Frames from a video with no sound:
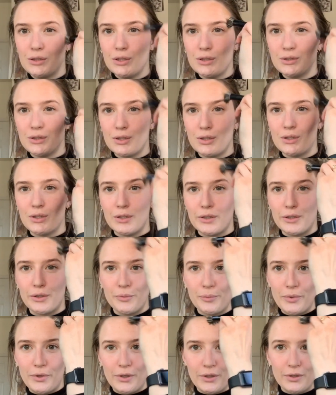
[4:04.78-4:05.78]
just a little
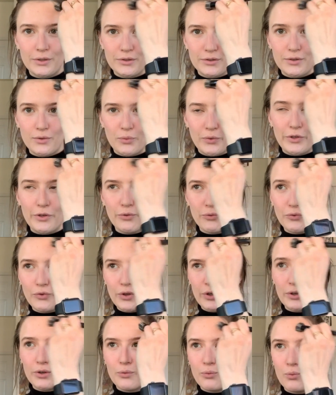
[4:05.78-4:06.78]
bit so we don't
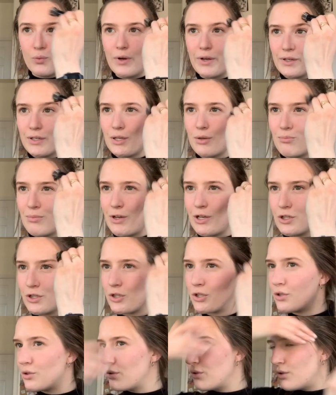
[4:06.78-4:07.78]
look
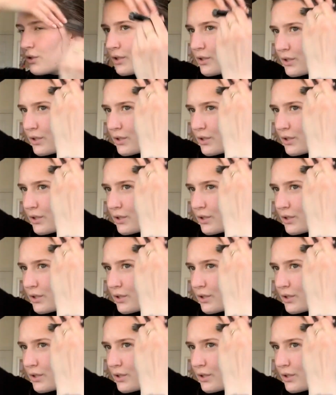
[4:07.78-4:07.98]
one-dimensional